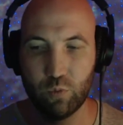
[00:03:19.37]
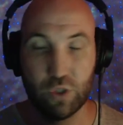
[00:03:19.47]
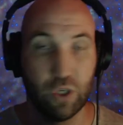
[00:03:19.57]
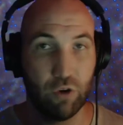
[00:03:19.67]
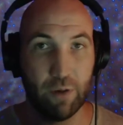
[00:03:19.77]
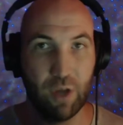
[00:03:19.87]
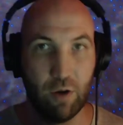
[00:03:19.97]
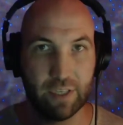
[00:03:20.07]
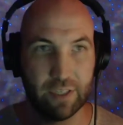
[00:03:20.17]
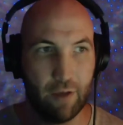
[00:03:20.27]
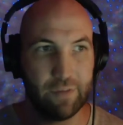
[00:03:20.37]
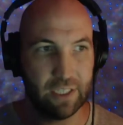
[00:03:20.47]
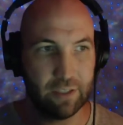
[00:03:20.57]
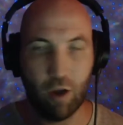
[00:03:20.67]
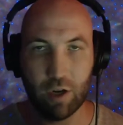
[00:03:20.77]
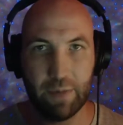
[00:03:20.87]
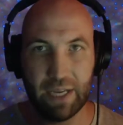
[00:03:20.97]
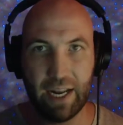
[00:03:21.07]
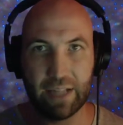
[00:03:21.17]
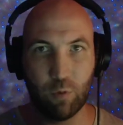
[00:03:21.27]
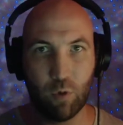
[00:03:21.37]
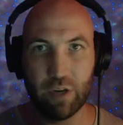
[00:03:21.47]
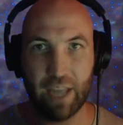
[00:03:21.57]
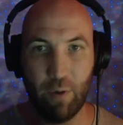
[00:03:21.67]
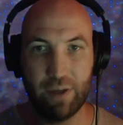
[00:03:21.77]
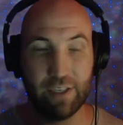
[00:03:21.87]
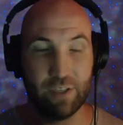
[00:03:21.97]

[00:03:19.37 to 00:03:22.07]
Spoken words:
cryptos, because obviously it's all gonna be connected, we're all KYC.